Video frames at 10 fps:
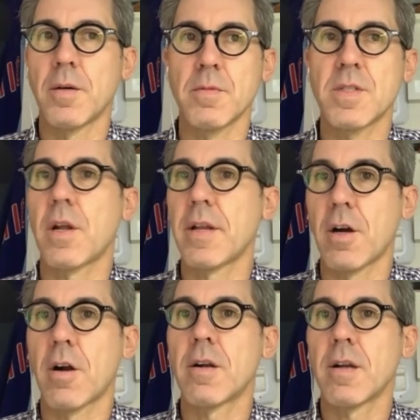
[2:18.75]
study
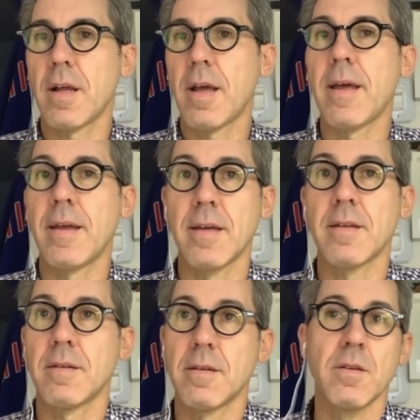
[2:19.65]
art
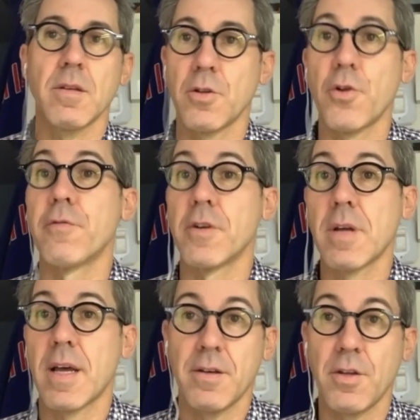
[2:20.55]
in
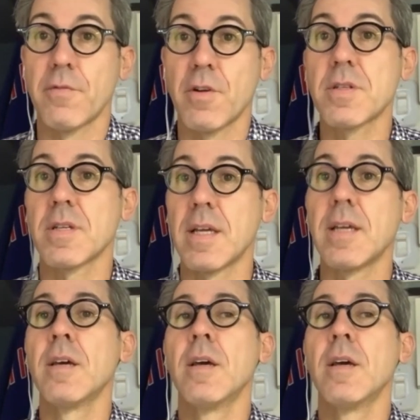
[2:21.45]
at university.